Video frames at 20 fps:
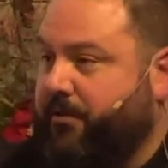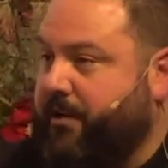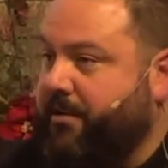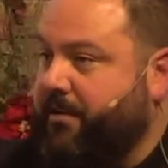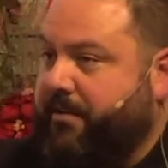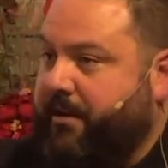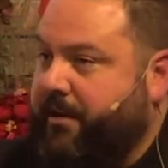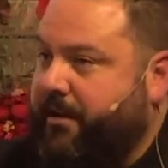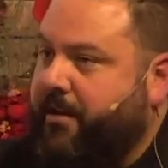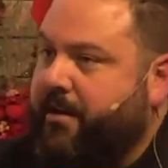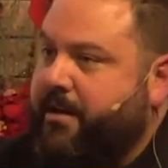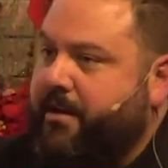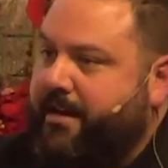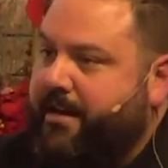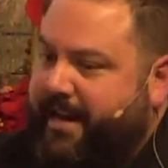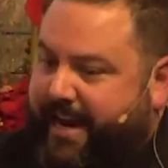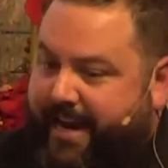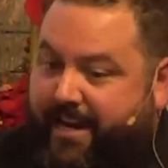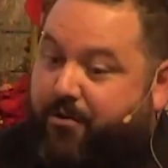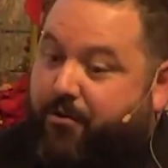Nothing
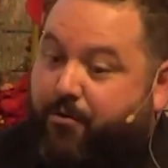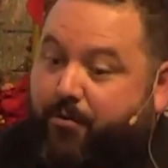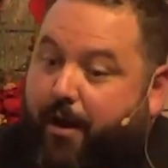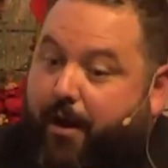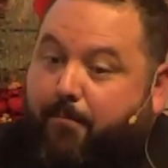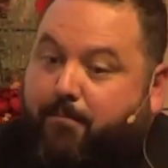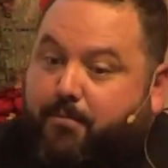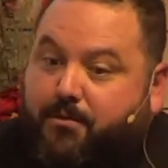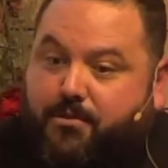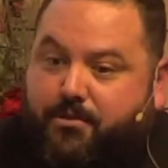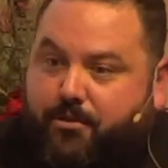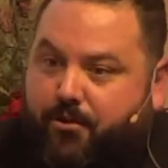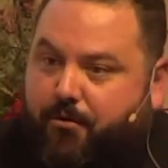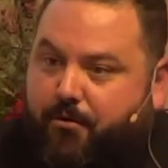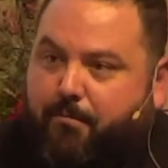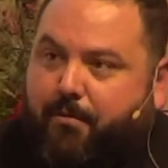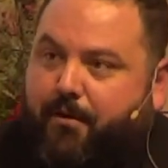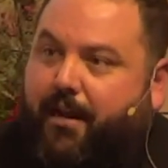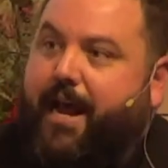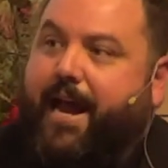interrupts
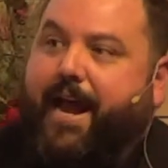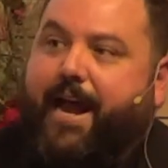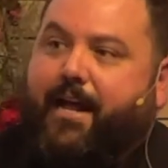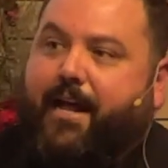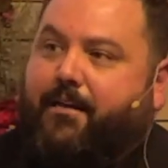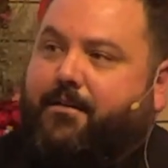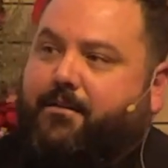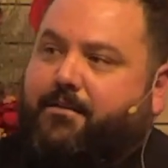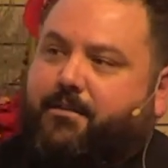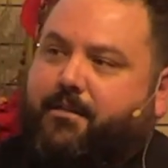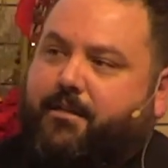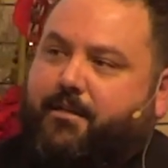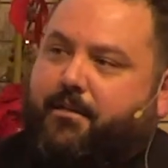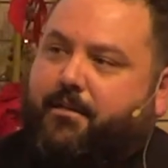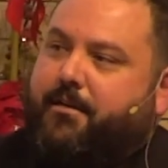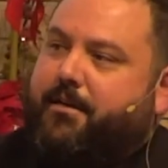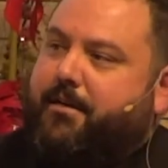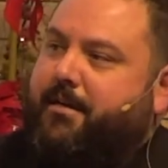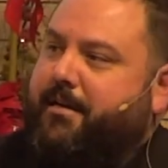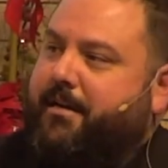your plans and